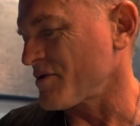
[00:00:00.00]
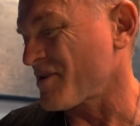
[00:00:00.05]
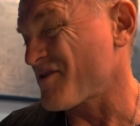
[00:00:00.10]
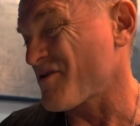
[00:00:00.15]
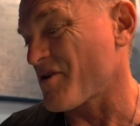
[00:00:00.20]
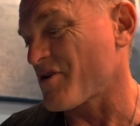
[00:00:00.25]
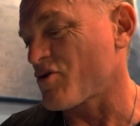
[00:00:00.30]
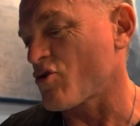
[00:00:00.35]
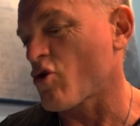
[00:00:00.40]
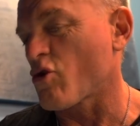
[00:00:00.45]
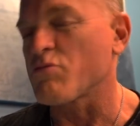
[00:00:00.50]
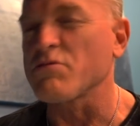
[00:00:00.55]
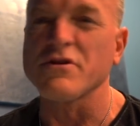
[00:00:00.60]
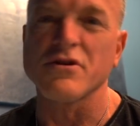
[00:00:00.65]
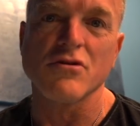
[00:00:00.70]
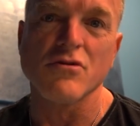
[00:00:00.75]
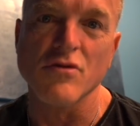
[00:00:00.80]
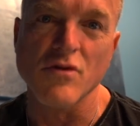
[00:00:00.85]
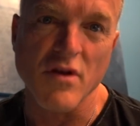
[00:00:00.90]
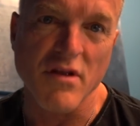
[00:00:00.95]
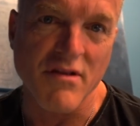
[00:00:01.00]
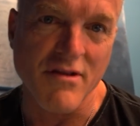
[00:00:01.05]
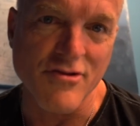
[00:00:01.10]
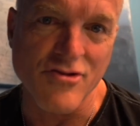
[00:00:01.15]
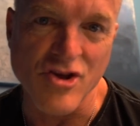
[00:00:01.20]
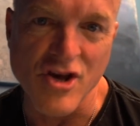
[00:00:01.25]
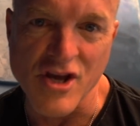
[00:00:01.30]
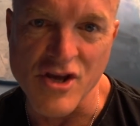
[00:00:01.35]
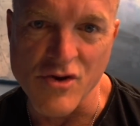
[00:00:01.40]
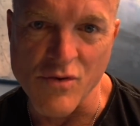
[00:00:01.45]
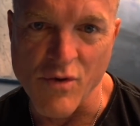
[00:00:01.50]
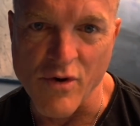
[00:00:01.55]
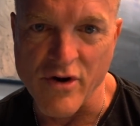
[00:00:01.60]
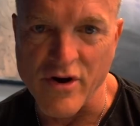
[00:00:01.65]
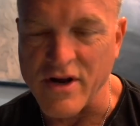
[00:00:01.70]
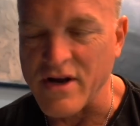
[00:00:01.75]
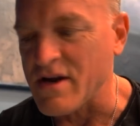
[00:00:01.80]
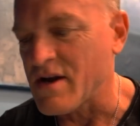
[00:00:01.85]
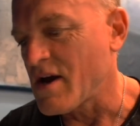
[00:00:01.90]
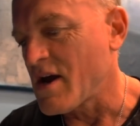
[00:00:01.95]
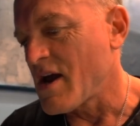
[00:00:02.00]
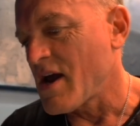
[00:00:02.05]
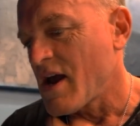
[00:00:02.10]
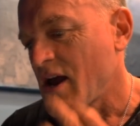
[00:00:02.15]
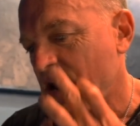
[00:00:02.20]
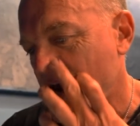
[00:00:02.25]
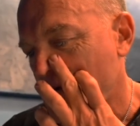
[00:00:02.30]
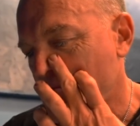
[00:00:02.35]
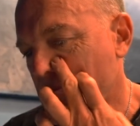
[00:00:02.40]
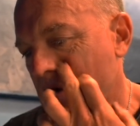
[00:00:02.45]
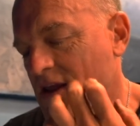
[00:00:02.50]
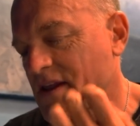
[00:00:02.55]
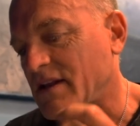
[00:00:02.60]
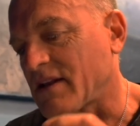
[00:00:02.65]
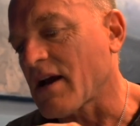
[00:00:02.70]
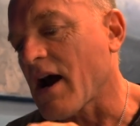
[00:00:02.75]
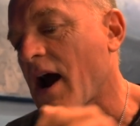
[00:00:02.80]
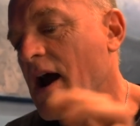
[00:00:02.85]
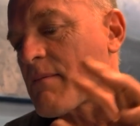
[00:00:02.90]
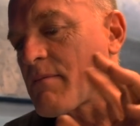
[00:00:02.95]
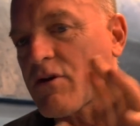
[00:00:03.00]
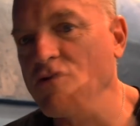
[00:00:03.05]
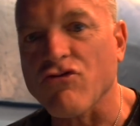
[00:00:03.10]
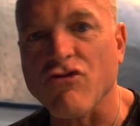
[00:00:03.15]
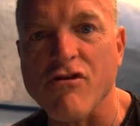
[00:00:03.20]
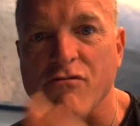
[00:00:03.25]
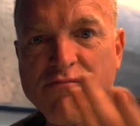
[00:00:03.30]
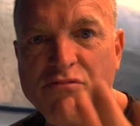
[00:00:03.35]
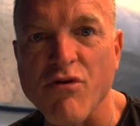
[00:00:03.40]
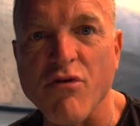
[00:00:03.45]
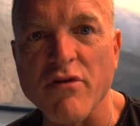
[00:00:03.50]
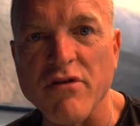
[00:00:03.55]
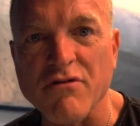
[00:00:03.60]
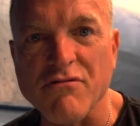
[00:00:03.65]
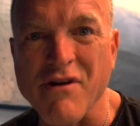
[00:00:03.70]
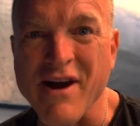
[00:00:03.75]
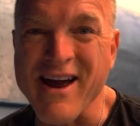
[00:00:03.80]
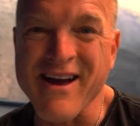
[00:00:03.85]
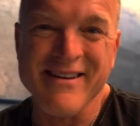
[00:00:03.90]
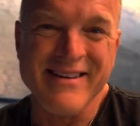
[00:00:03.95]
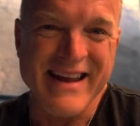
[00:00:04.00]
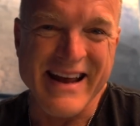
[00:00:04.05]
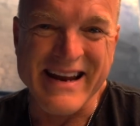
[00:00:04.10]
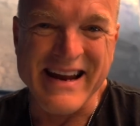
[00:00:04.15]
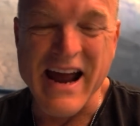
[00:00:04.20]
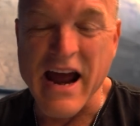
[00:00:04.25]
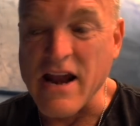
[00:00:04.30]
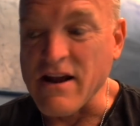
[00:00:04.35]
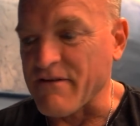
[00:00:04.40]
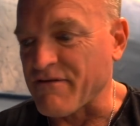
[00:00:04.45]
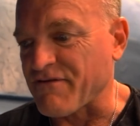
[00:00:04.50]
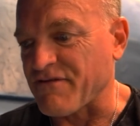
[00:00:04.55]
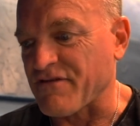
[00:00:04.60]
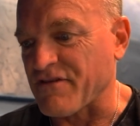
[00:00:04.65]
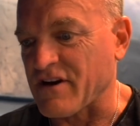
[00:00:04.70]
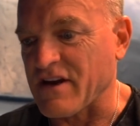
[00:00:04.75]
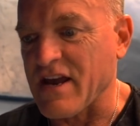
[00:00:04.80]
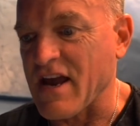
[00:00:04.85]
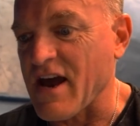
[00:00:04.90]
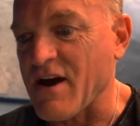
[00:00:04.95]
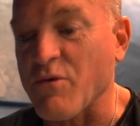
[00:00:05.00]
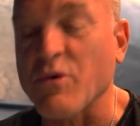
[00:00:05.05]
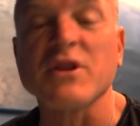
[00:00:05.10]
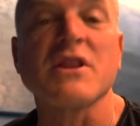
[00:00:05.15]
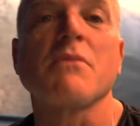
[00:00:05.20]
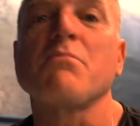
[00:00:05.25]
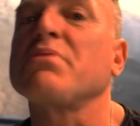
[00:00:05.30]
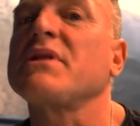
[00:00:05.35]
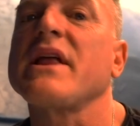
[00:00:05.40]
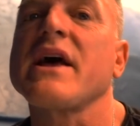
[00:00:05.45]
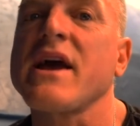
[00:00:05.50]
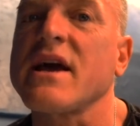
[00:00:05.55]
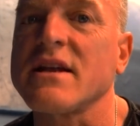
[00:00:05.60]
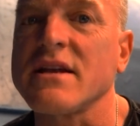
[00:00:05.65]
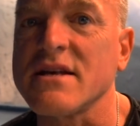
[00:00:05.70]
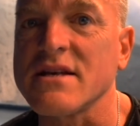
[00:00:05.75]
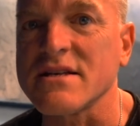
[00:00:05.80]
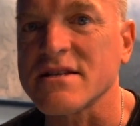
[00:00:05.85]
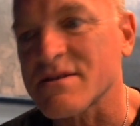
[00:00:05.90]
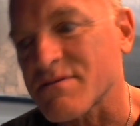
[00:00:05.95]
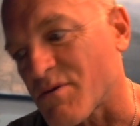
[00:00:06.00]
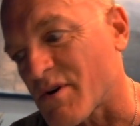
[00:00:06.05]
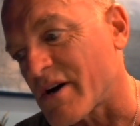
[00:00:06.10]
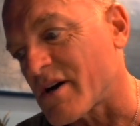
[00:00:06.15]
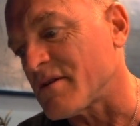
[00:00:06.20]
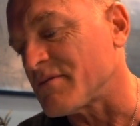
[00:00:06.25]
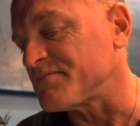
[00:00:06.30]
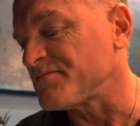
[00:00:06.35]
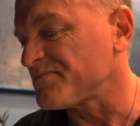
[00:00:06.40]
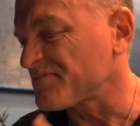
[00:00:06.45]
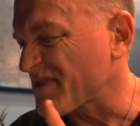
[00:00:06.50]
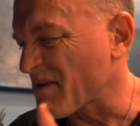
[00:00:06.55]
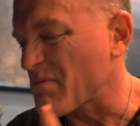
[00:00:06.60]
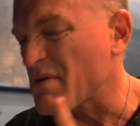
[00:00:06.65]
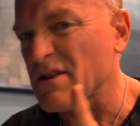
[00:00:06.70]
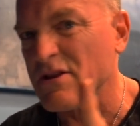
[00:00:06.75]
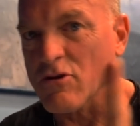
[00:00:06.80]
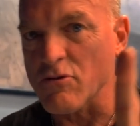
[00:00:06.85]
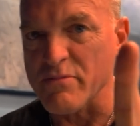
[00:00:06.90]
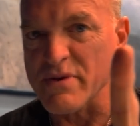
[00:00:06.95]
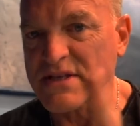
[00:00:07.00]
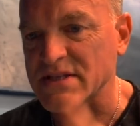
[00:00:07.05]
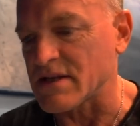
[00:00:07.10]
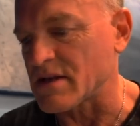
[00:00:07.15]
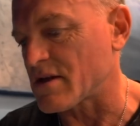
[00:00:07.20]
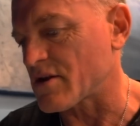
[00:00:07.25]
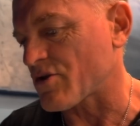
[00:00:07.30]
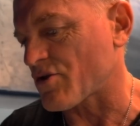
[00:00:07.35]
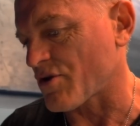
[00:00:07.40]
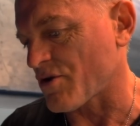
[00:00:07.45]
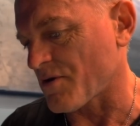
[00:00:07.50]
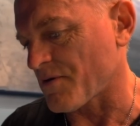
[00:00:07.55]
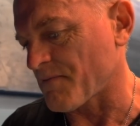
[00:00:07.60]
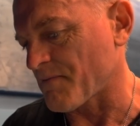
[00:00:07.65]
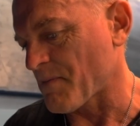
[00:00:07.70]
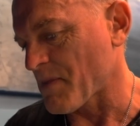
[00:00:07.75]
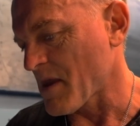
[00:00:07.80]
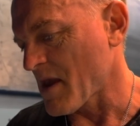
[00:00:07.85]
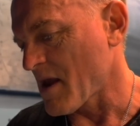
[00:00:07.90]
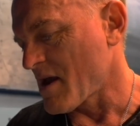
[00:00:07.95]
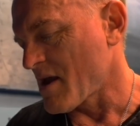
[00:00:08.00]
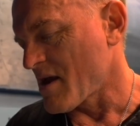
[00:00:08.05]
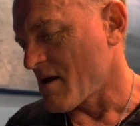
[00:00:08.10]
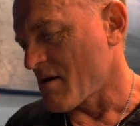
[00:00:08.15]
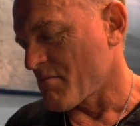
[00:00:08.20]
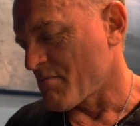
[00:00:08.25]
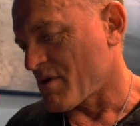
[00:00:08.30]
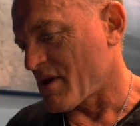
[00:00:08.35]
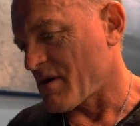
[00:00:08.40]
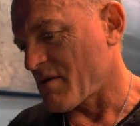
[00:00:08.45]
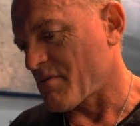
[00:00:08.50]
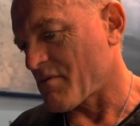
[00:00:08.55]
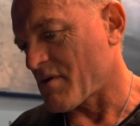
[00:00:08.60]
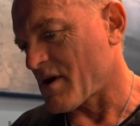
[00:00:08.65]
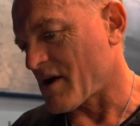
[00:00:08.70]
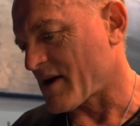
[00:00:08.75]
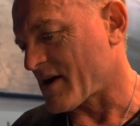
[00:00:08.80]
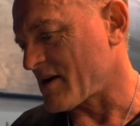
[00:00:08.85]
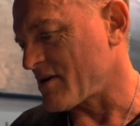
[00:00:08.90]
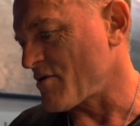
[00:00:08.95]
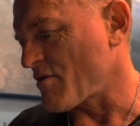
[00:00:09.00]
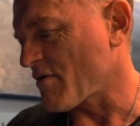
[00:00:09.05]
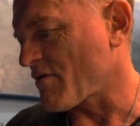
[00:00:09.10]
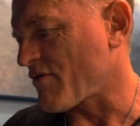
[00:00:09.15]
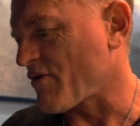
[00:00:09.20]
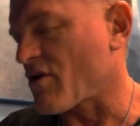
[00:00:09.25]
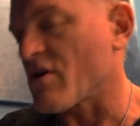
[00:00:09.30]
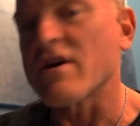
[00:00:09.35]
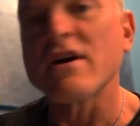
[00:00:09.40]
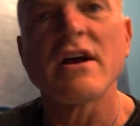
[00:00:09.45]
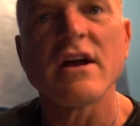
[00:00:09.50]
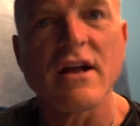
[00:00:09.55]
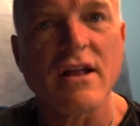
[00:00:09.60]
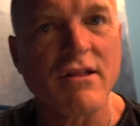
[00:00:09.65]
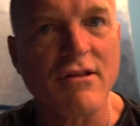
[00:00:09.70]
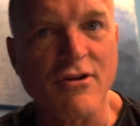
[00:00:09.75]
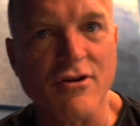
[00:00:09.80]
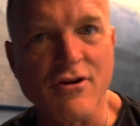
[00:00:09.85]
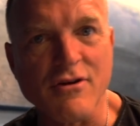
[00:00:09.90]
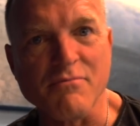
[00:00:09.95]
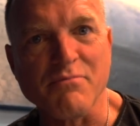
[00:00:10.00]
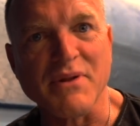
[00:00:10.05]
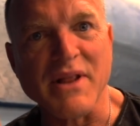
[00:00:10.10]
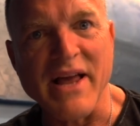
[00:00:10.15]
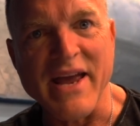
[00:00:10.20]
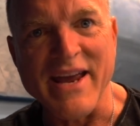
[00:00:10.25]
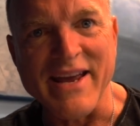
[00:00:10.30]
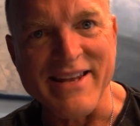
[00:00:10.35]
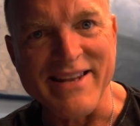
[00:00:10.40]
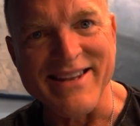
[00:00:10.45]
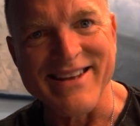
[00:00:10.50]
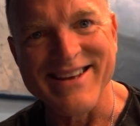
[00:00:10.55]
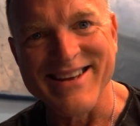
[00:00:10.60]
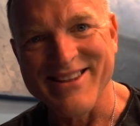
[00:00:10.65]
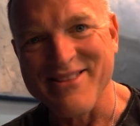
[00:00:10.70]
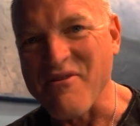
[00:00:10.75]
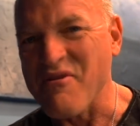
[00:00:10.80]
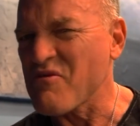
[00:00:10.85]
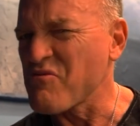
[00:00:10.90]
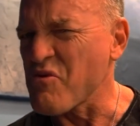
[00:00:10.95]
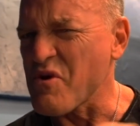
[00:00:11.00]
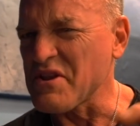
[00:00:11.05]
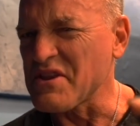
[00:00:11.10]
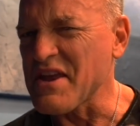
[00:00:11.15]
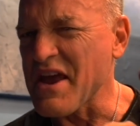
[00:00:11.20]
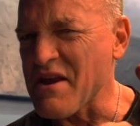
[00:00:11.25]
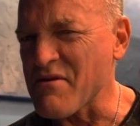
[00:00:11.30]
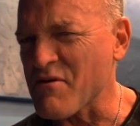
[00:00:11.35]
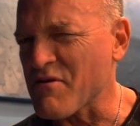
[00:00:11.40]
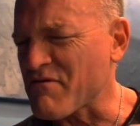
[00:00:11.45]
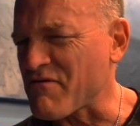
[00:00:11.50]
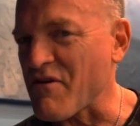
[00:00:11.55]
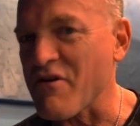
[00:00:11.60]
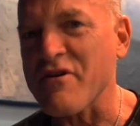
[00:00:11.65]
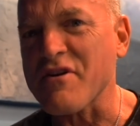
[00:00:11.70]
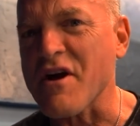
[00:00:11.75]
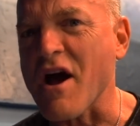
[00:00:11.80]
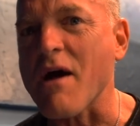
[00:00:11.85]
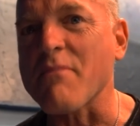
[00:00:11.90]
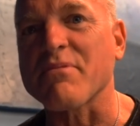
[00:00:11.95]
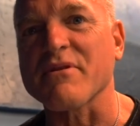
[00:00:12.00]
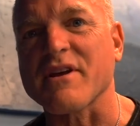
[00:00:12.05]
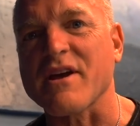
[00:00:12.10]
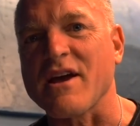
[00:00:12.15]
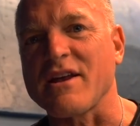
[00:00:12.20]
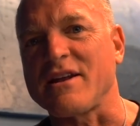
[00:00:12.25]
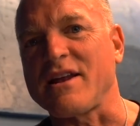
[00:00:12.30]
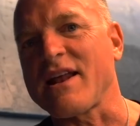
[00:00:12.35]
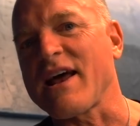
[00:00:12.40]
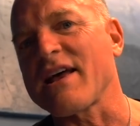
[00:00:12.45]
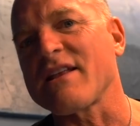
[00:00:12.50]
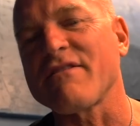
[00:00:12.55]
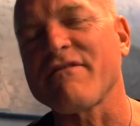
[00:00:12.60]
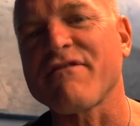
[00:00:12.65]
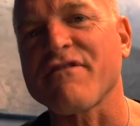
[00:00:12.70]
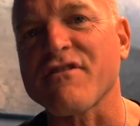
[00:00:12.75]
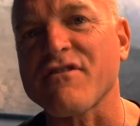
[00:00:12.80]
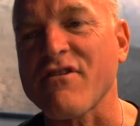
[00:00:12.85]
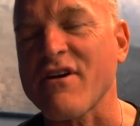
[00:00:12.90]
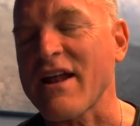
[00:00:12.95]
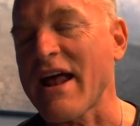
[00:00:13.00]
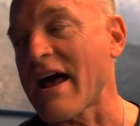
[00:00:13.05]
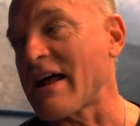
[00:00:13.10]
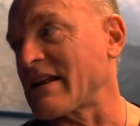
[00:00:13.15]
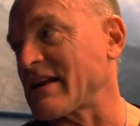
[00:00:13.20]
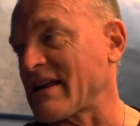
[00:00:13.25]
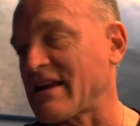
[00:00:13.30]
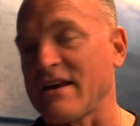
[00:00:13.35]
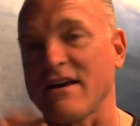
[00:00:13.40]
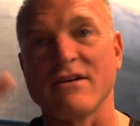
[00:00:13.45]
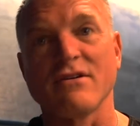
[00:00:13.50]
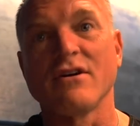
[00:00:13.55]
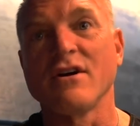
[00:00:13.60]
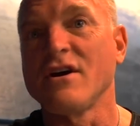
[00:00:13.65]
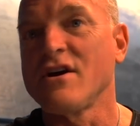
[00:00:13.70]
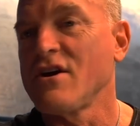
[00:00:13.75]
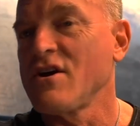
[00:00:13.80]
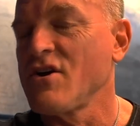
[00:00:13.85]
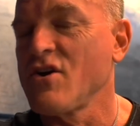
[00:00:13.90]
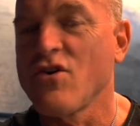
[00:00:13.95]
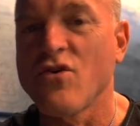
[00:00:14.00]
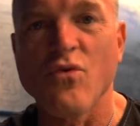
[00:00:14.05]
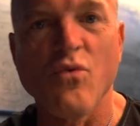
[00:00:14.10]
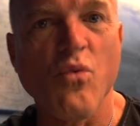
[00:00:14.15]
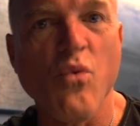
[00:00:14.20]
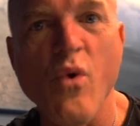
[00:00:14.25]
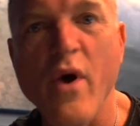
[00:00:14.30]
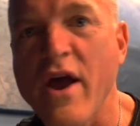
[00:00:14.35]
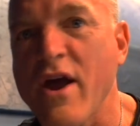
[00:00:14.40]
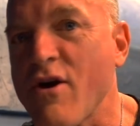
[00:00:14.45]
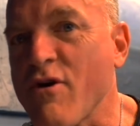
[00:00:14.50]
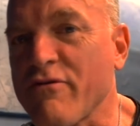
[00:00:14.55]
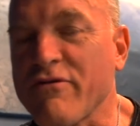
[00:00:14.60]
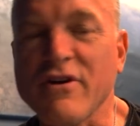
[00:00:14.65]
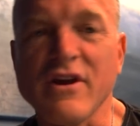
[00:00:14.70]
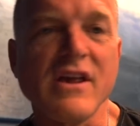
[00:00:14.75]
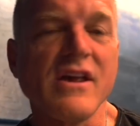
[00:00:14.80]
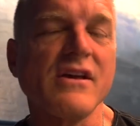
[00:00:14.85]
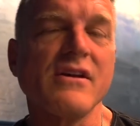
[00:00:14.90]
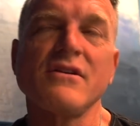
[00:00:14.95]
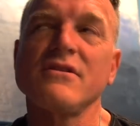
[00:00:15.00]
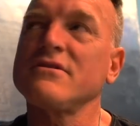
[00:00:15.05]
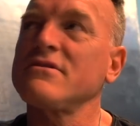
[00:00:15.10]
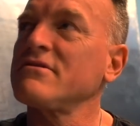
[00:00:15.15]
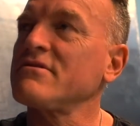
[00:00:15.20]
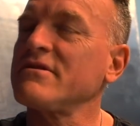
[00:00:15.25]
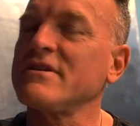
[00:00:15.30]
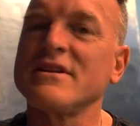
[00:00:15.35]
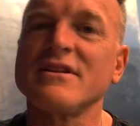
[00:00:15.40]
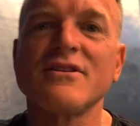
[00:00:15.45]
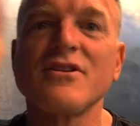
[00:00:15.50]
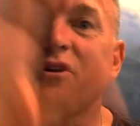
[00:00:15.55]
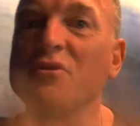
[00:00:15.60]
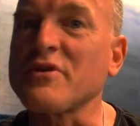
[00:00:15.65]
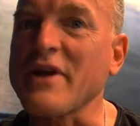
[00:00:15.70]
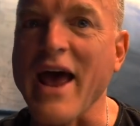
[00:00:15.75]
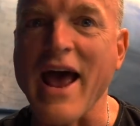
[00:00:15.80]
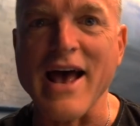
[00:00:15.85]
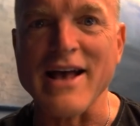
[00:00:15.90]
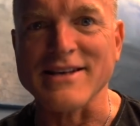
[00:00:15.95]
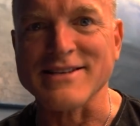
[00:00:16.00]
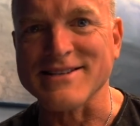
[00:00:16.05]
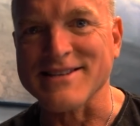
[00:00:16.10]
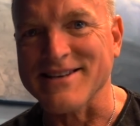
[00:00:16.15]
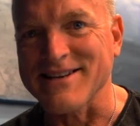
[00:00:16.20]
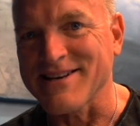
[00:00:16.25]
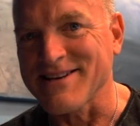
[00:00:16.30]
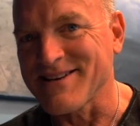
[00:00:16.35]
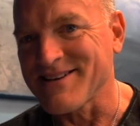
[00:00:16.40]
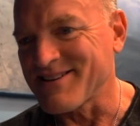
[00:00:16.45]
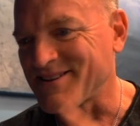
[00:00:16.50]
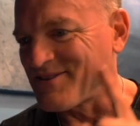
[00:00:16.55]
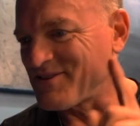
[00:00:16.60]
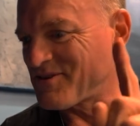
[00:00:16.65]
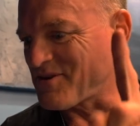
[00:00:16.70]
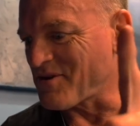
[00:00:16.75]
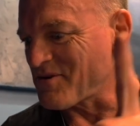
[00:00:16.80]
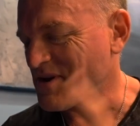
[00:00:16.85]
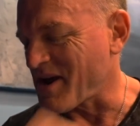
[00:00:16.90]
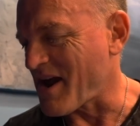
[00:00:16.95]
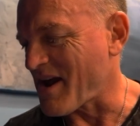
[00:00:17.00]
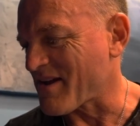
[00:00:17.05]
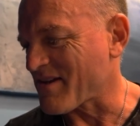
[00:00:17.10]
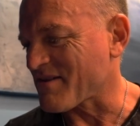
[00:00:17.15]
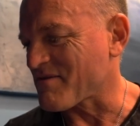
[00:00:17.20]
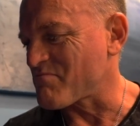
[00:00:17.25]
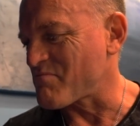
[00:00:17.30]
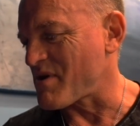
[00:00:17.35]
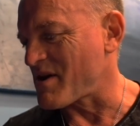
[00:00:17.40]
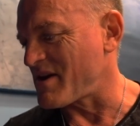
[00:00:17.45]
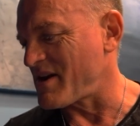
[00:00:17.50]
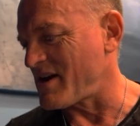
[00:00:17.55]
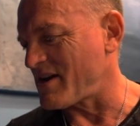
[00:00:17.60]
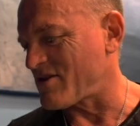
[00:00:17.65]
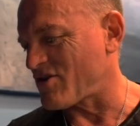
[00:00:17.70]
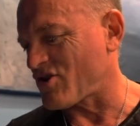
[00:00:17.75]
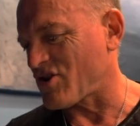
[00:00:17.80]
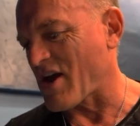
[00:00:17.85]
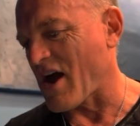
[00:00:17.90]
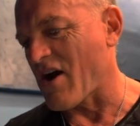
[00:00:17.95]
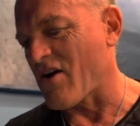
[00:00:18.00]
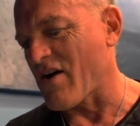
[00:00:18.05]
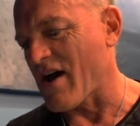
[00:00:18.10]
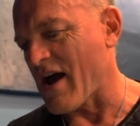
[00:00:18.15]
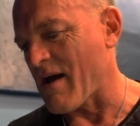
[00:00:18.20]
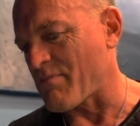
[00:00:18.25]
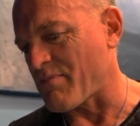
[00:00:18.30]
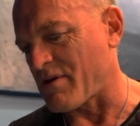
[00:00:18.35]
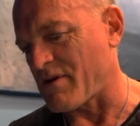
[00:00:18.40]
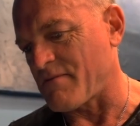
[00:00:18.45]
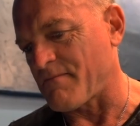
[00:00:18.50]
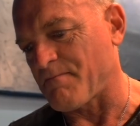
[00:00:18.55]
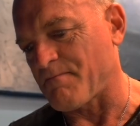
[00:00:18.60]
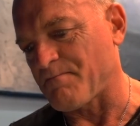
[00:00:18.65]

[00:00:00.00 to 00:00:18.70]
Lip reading: You know, I normally do this in January, and by the time the trip rolls around, I kind of forget what the plan is. Well, I've been a little busy this year. I got news for you. It's a good plan. There's one day it was very complicated. I had to figure out how to get way over here, and don't ask. Don't ask. But it shall happen.